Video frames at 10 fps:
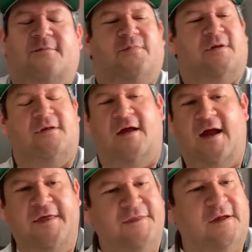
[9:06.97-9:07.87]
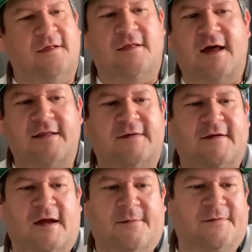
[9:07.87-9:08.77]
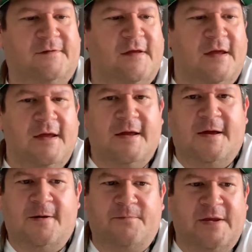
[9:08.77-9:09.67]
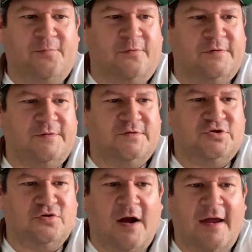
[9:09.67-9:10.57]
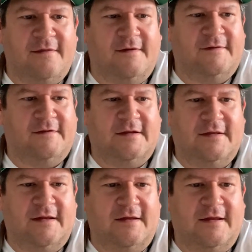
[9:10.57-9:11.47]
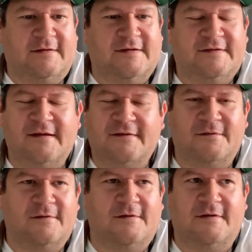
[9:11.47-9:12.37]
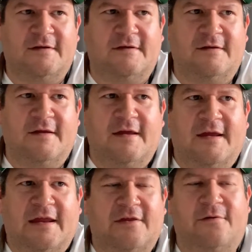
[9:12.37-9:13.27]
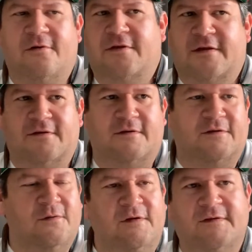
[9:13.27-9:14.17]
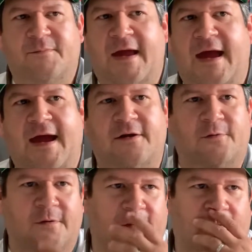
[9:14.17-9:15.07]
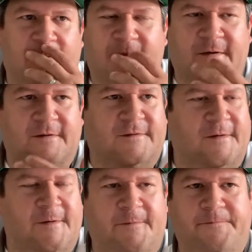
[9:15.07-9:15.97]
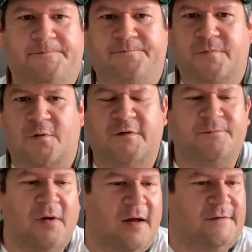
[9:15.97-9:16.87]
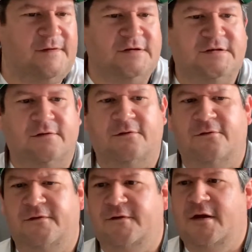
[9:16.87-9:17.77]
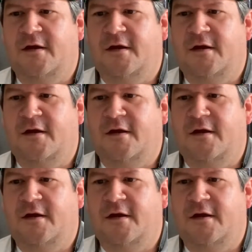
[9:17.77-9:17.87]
But I think a lot of the times, people try this and it just doesn't. Either the tuning's bad or there's response issues.